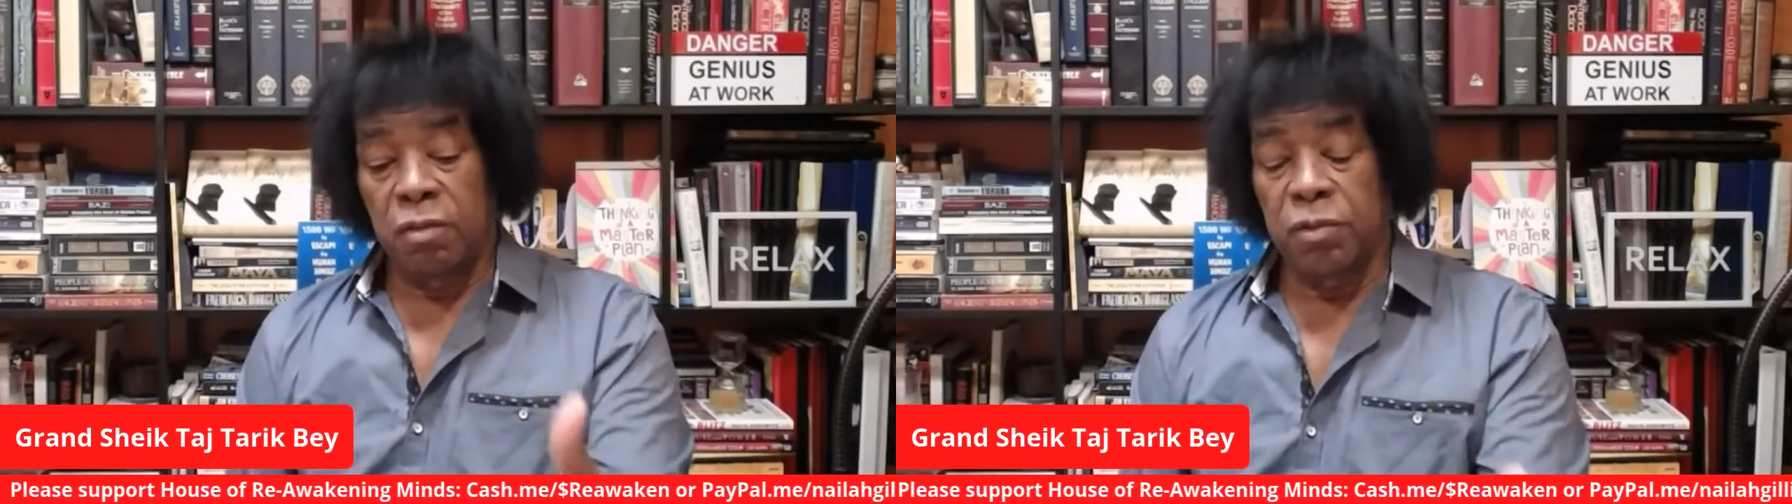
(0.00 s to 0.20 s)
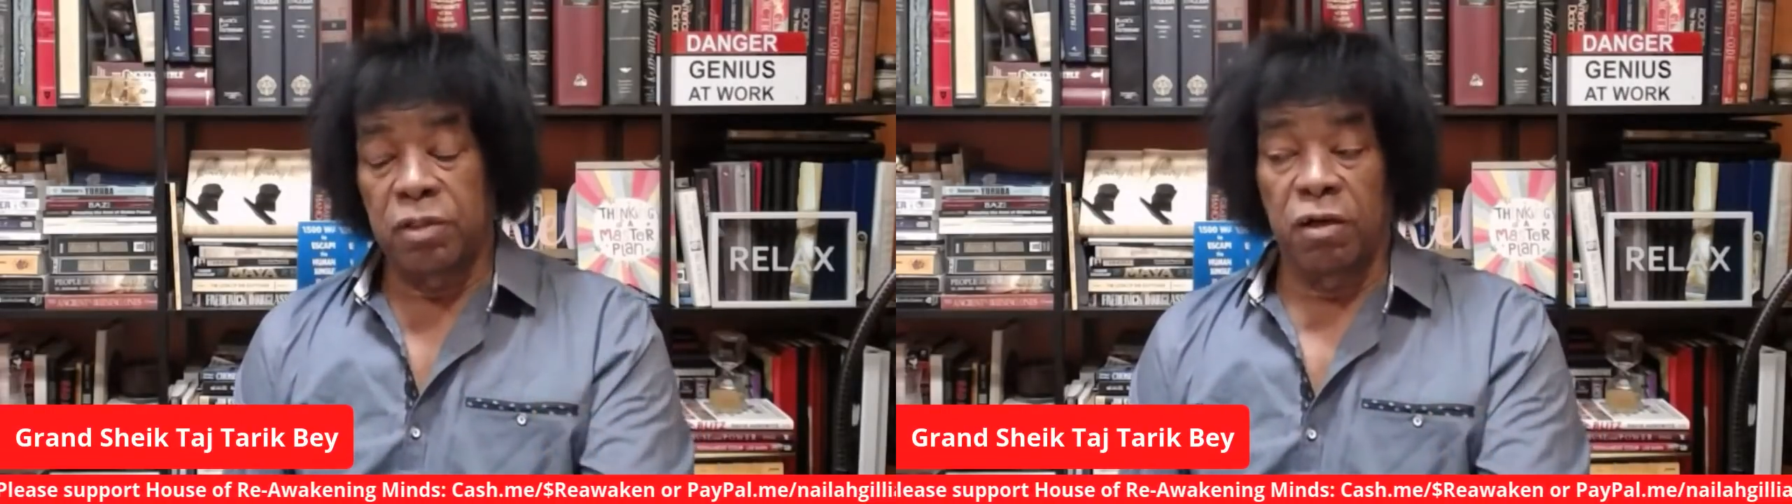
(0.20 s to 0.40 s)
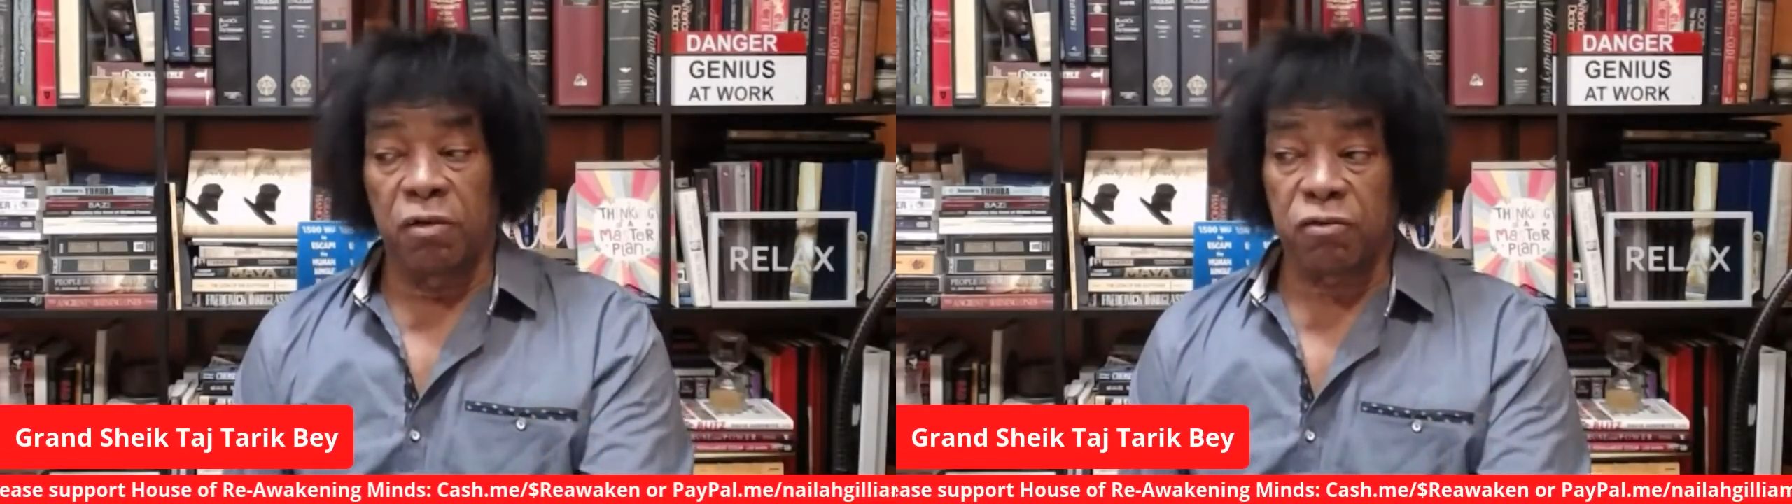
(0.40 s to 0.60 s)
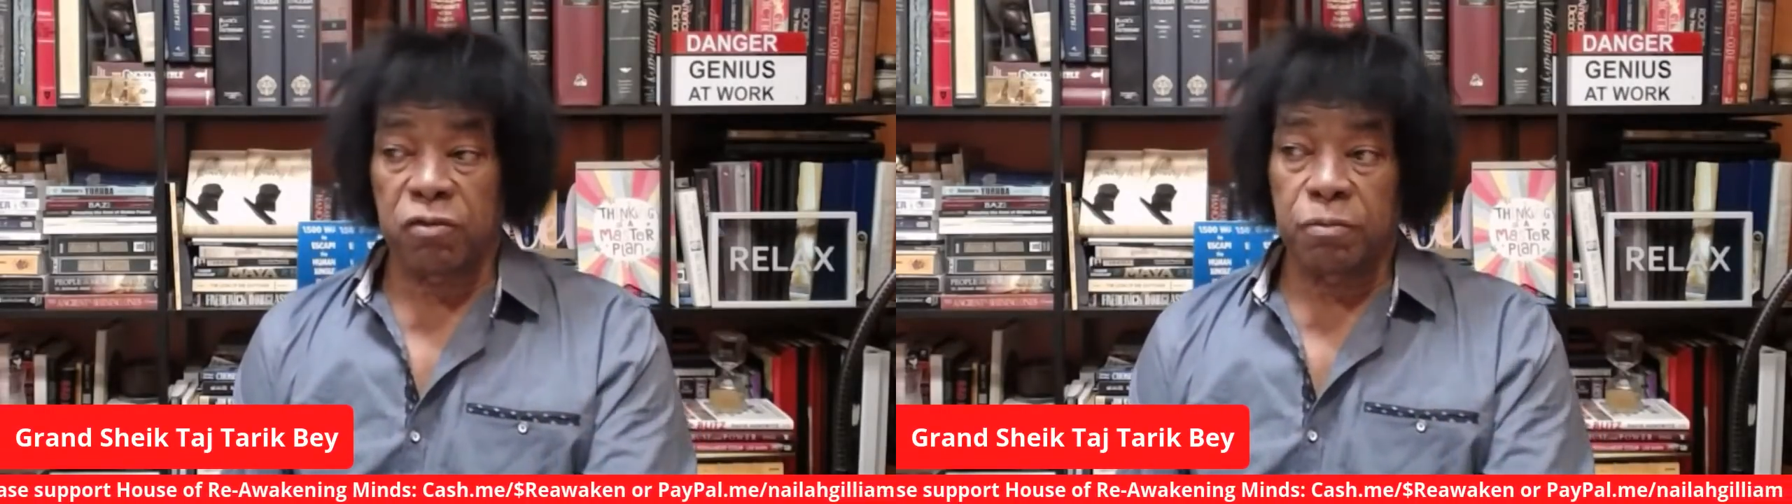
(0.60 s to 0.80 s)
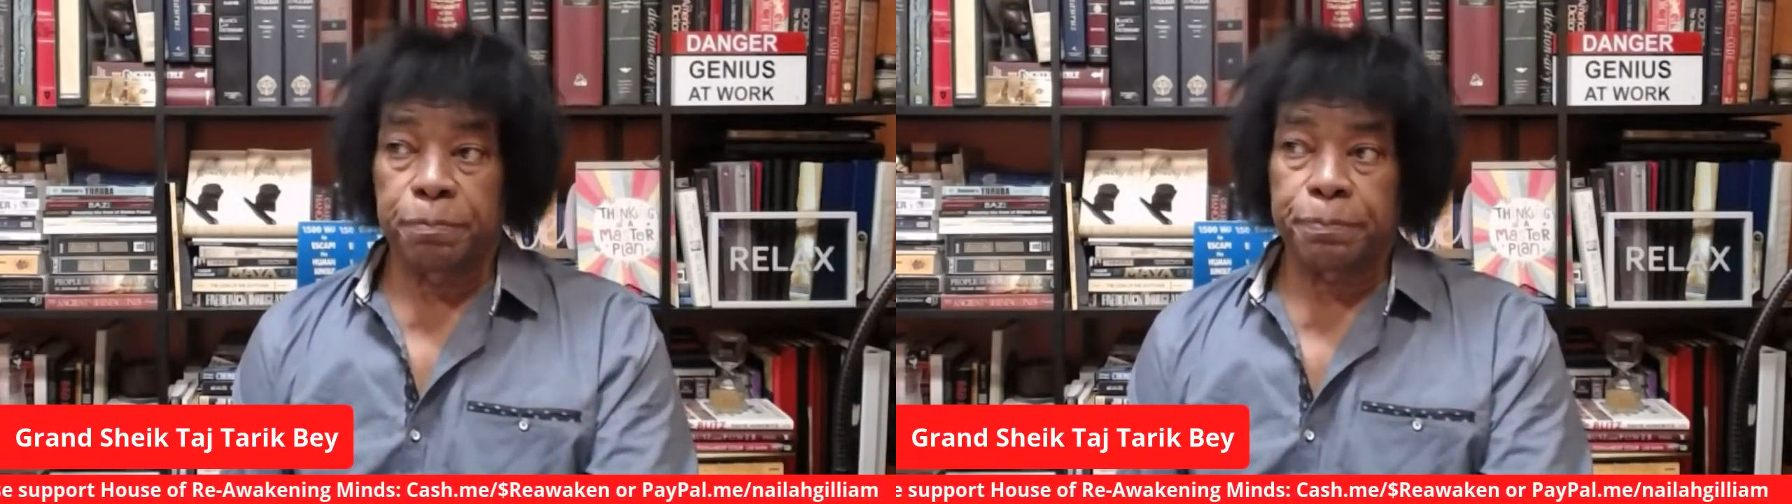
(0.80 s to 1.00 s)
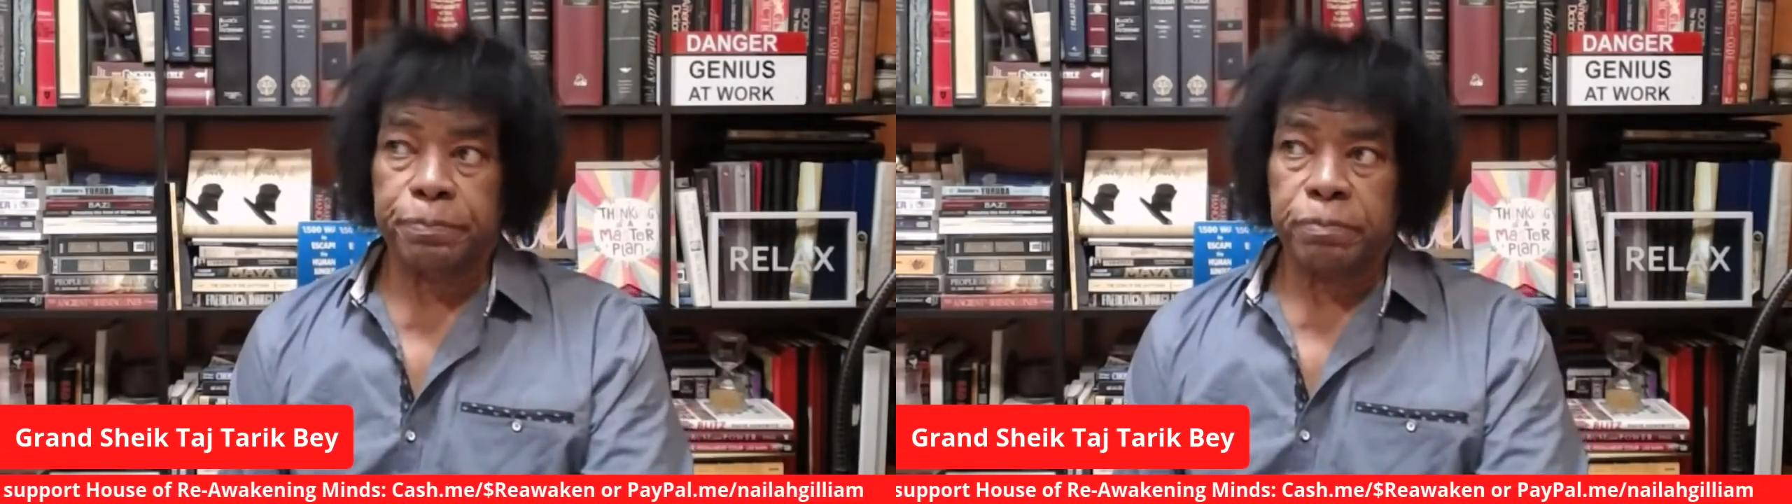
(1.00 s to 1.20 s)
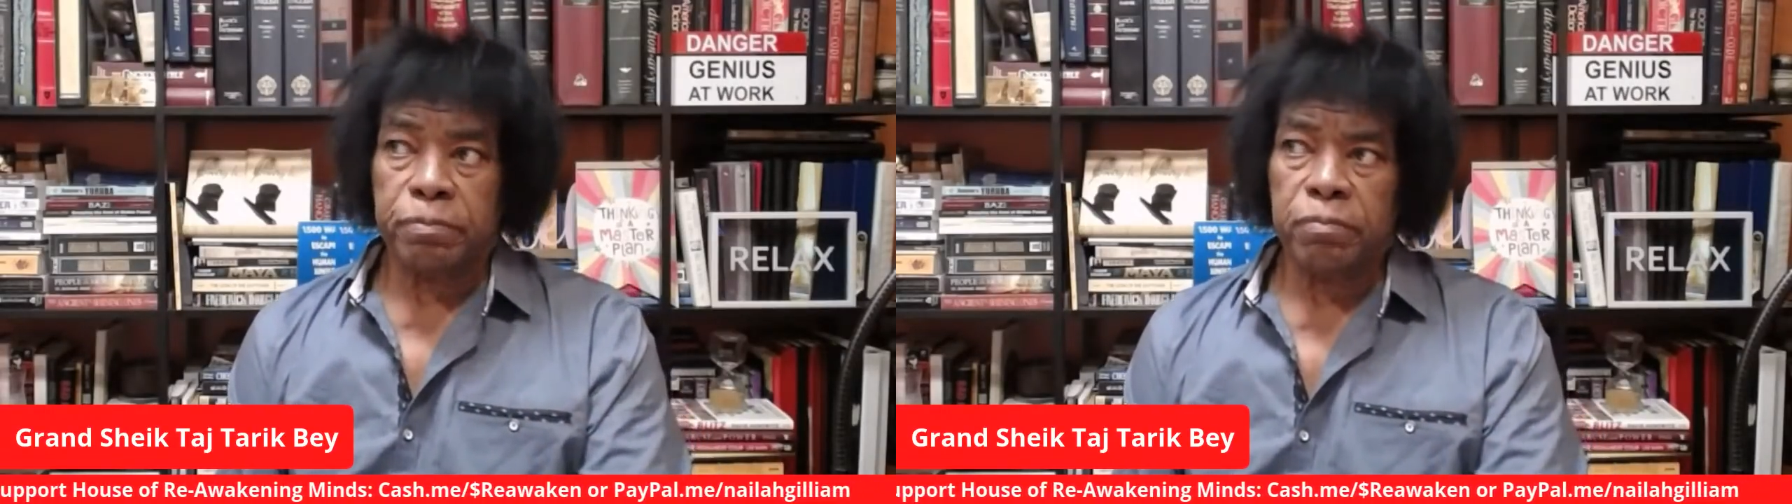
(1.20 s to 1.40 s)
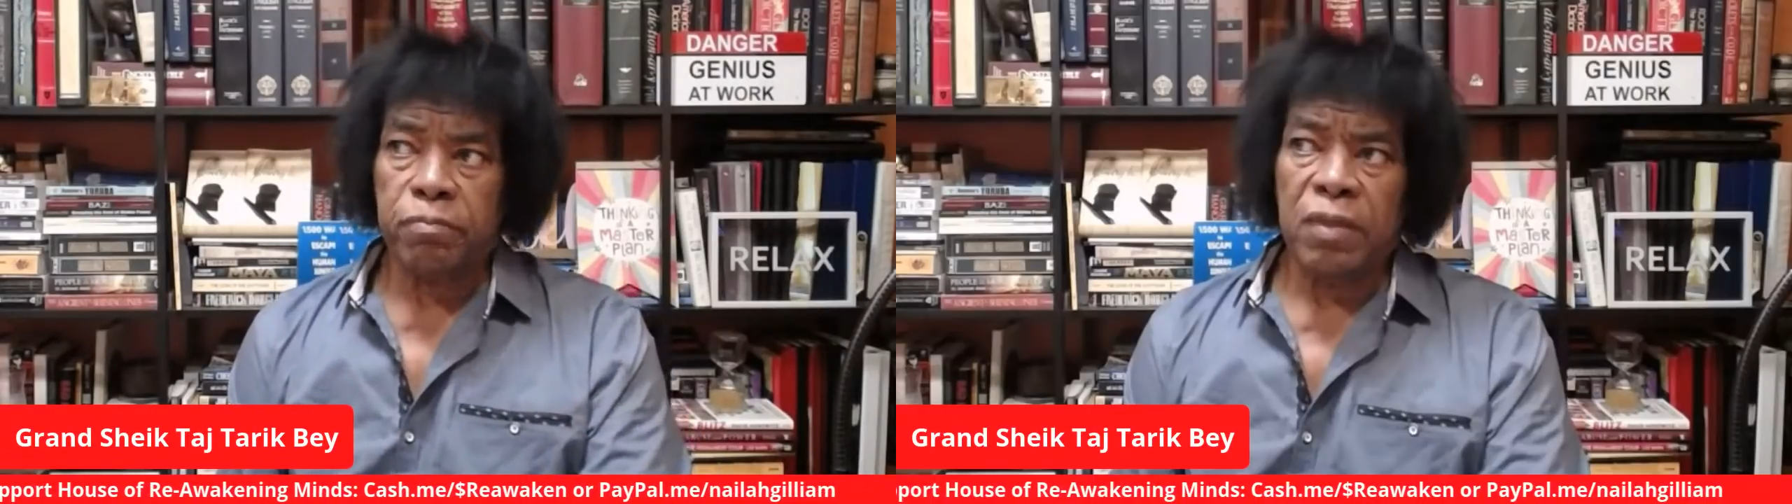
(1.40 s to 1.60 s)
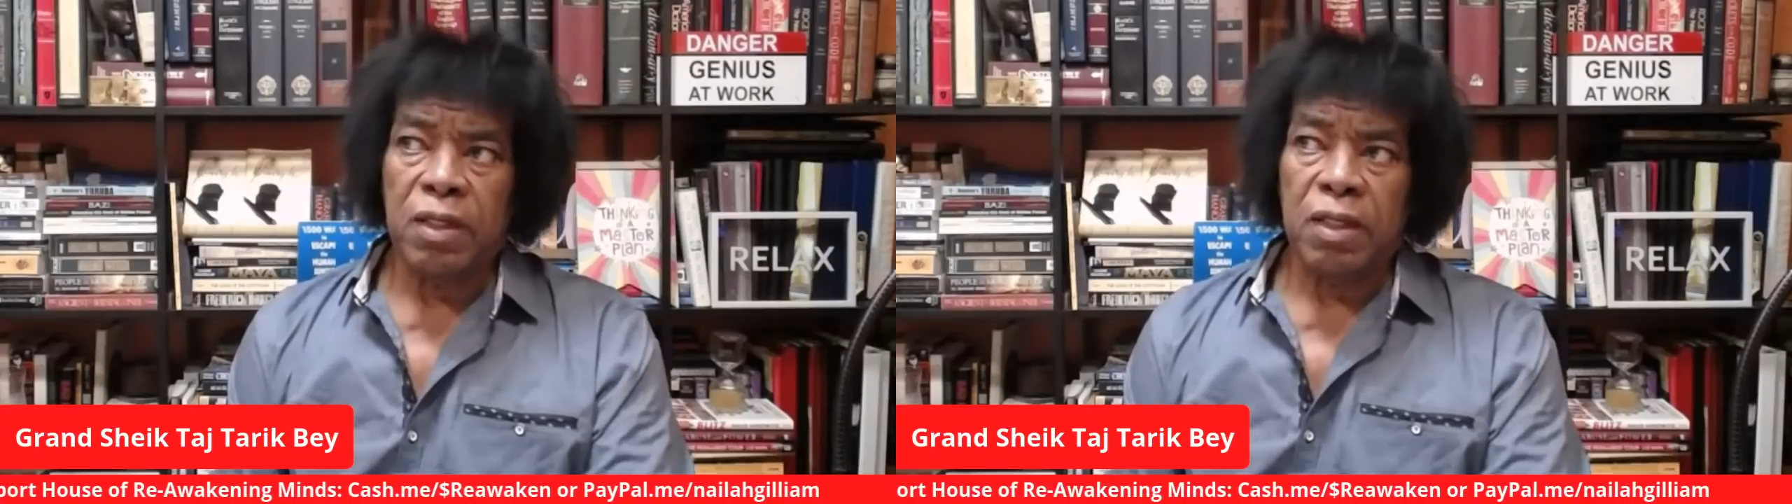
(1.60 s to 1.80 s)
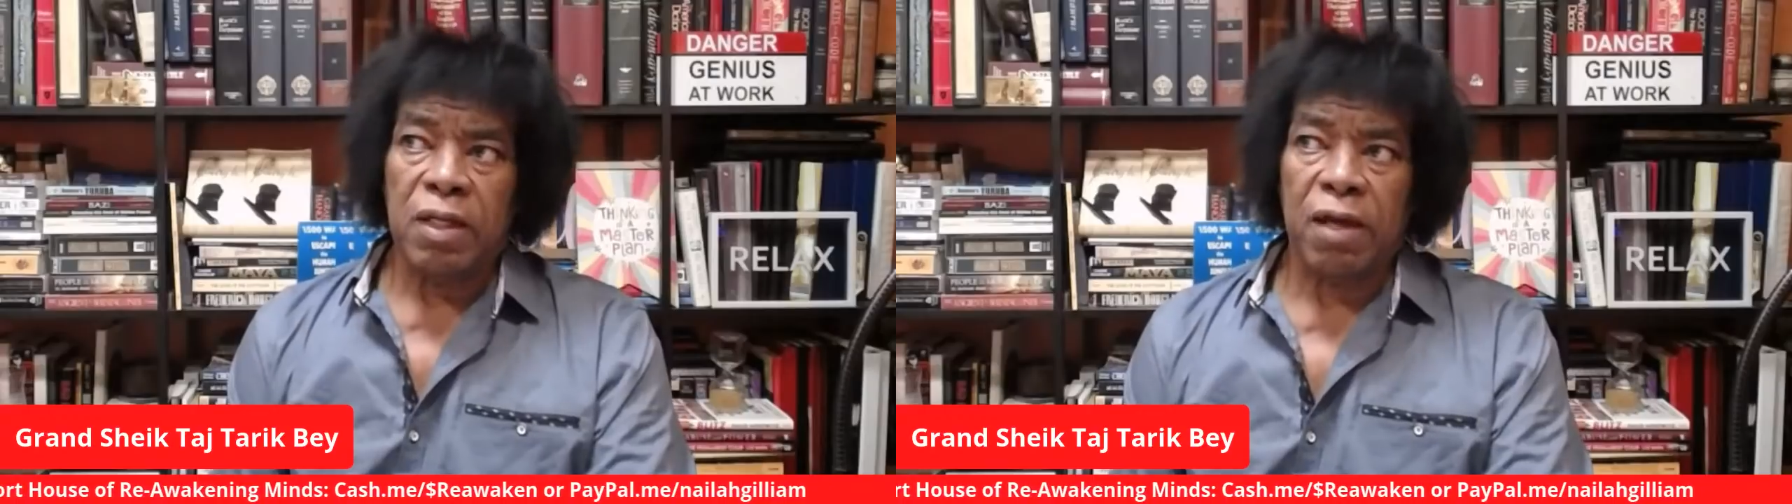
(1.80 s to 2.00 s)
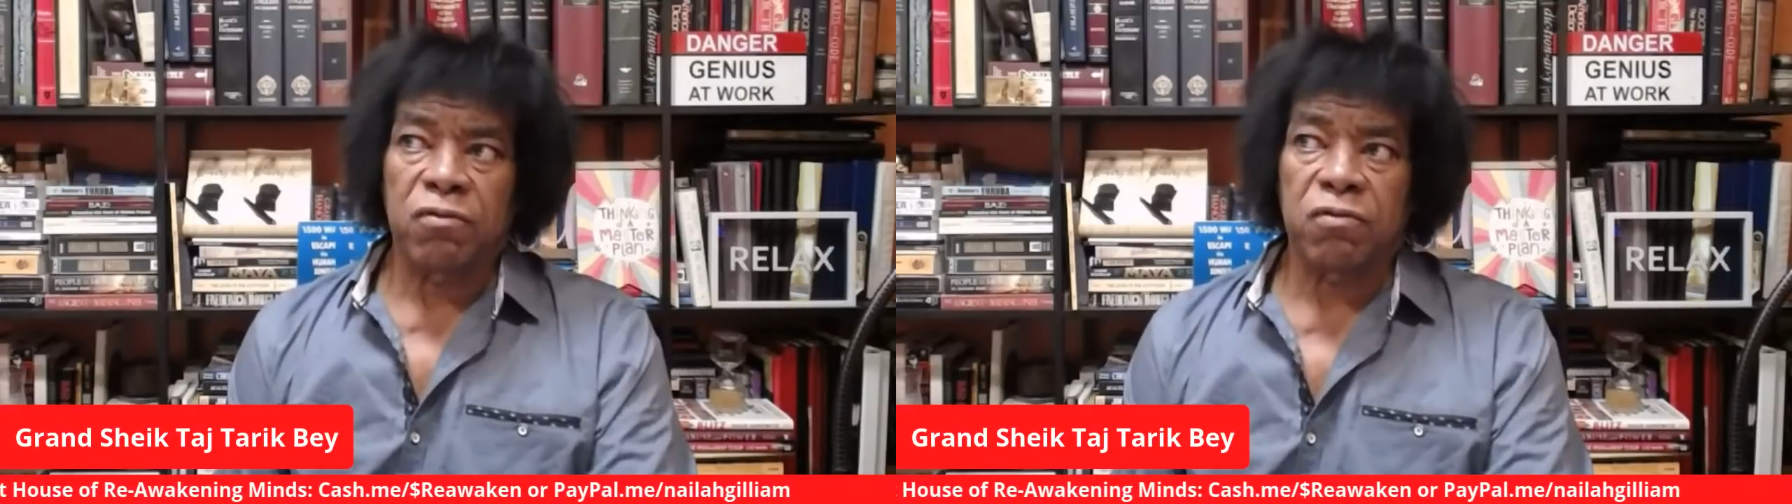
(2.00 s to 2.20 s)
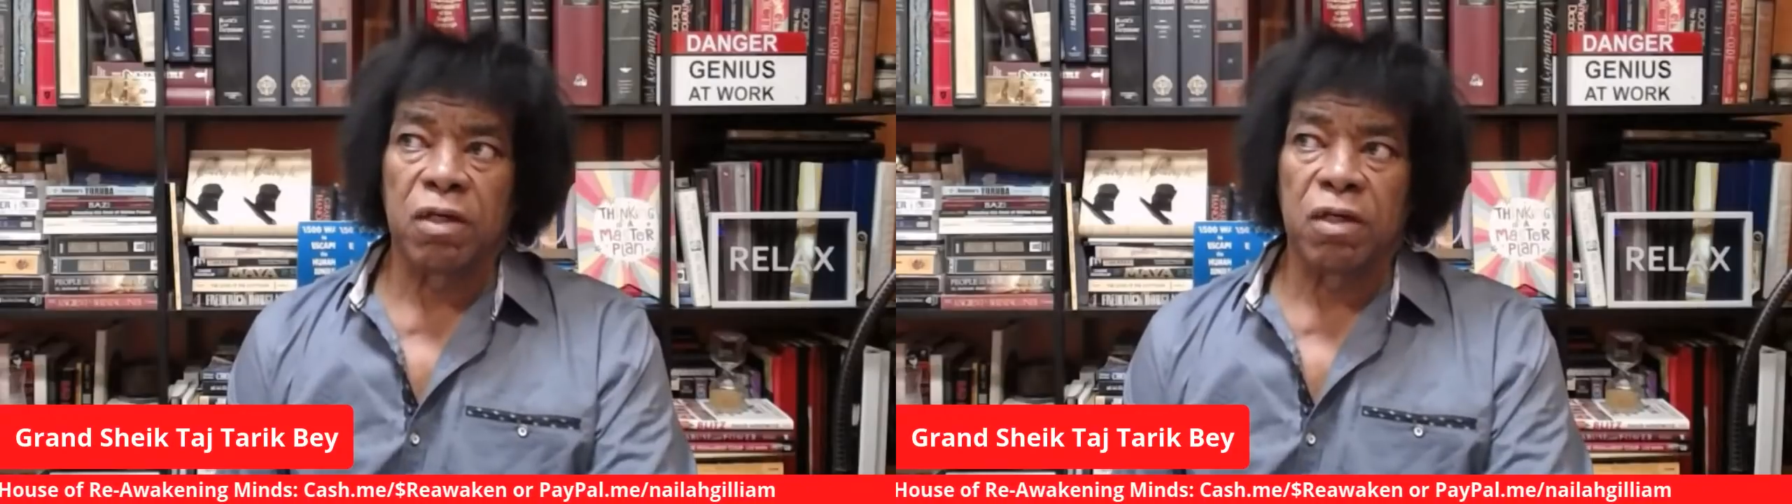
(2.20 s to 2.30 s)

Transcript: Because as